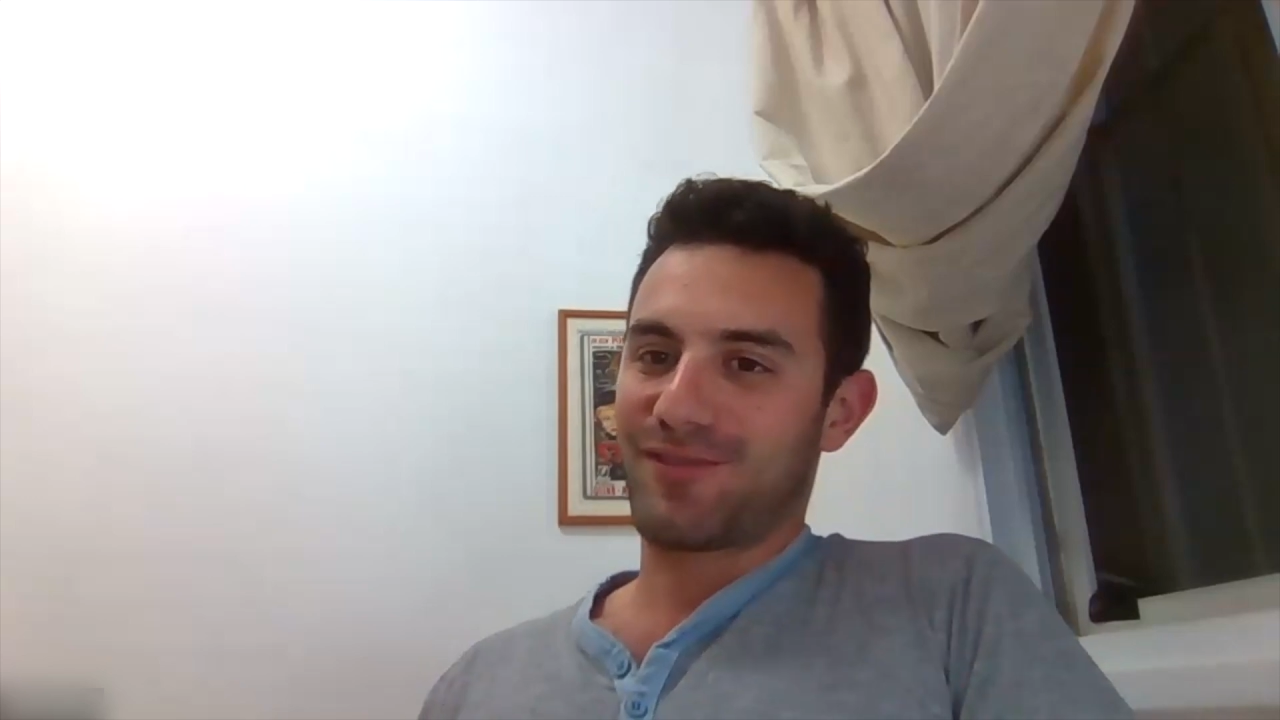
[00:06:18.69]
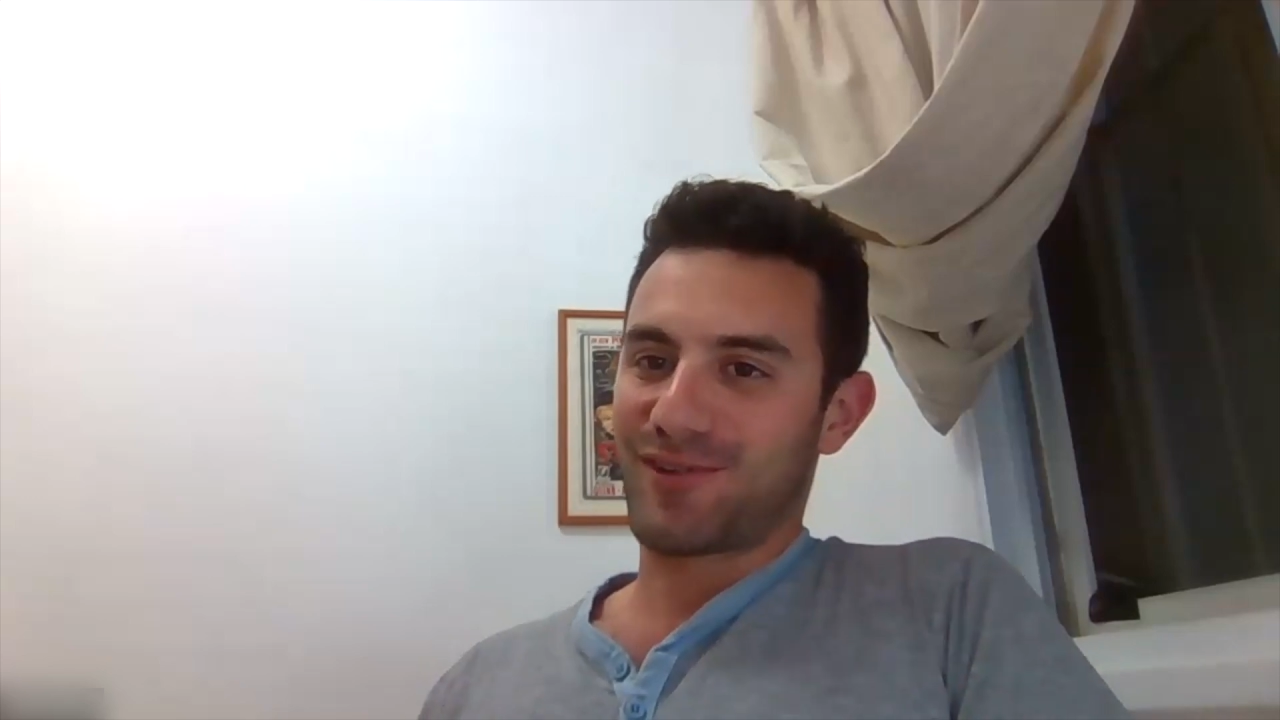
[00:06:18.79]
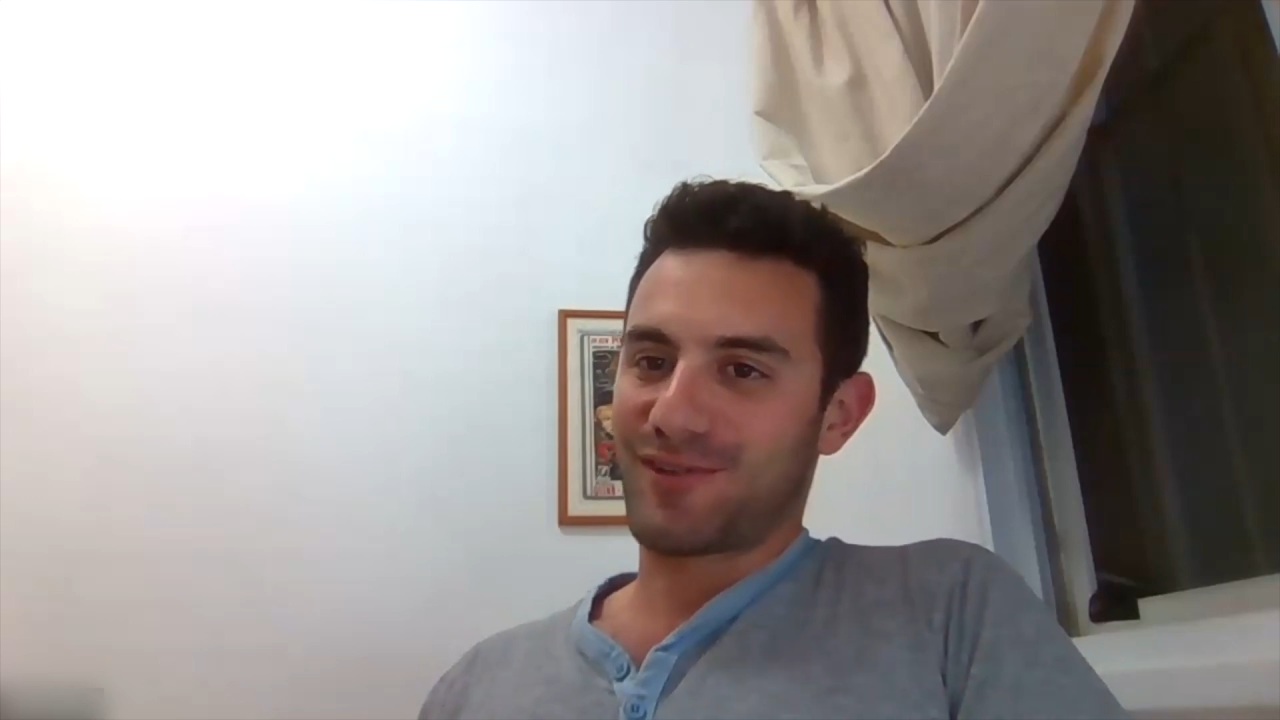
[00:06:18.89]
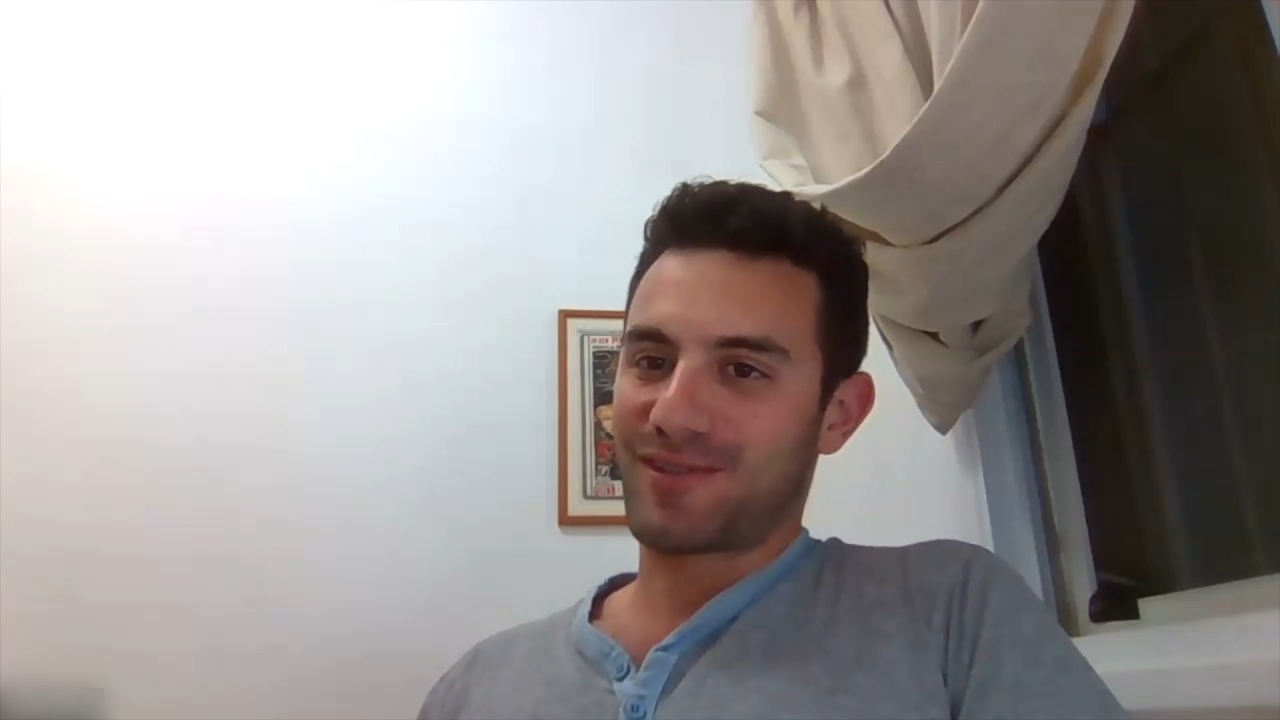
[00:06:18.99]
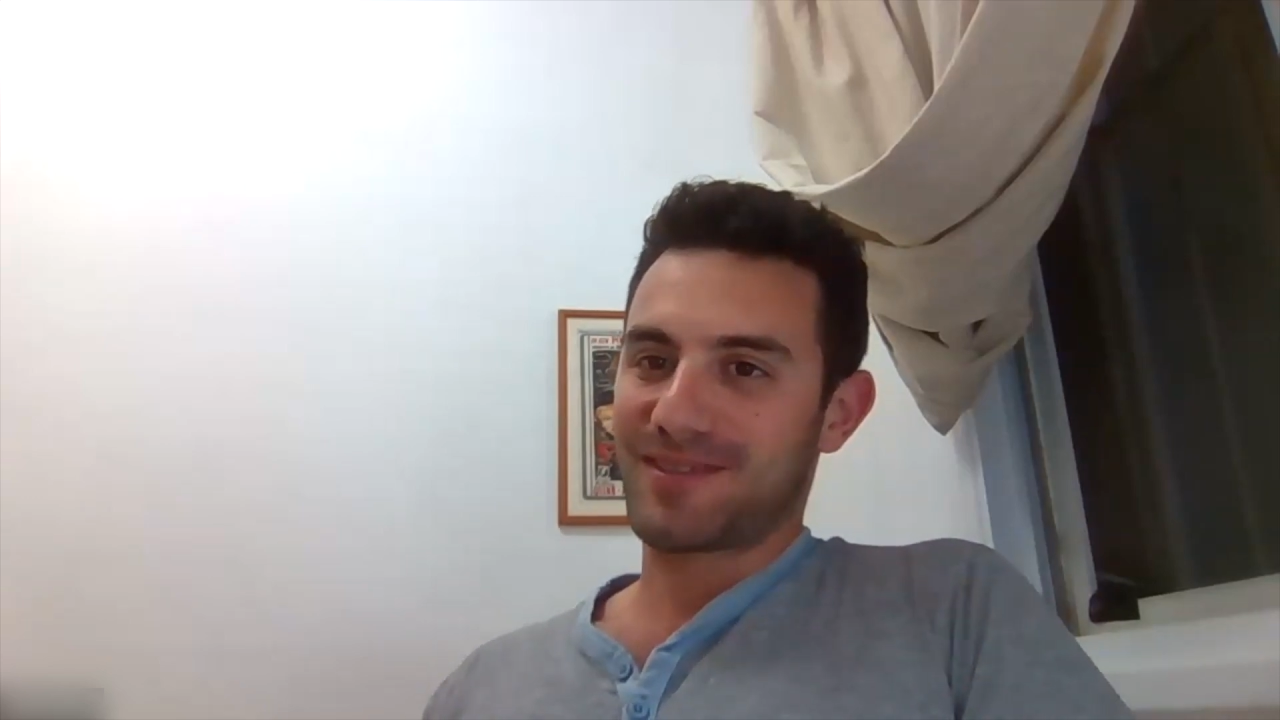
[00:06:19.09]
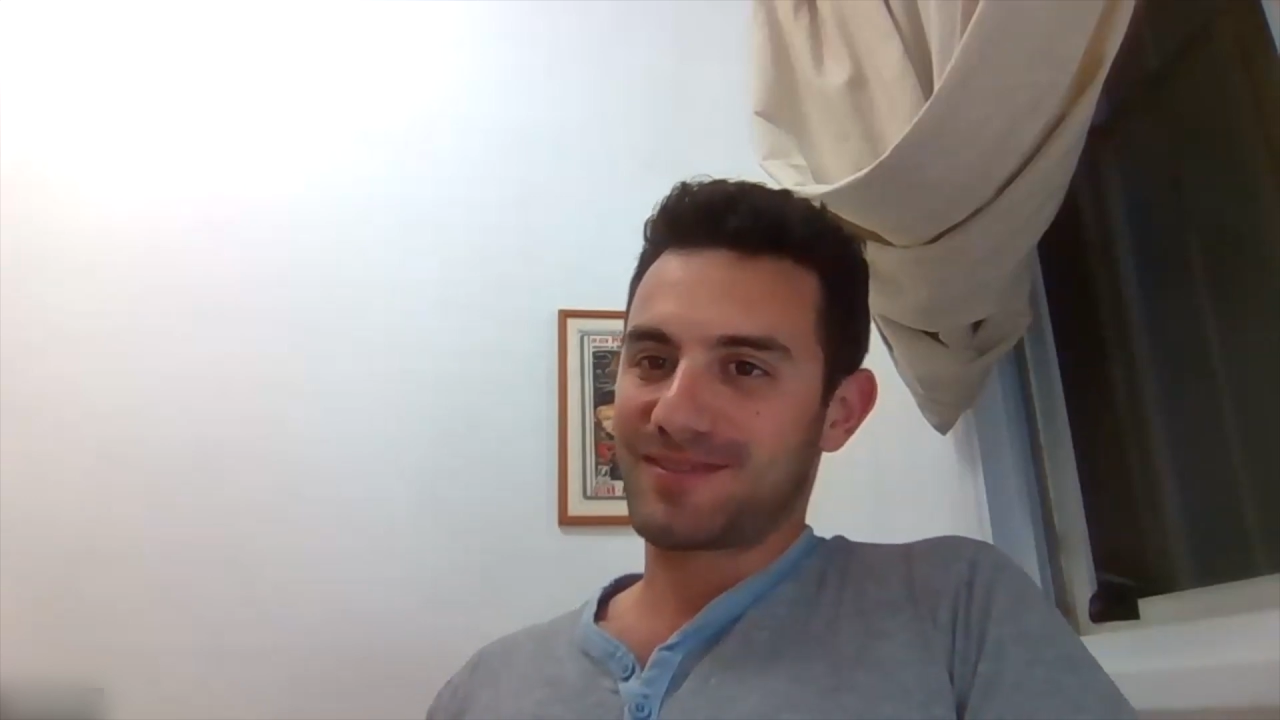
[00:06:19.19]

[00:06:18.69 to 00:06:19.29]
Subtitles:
for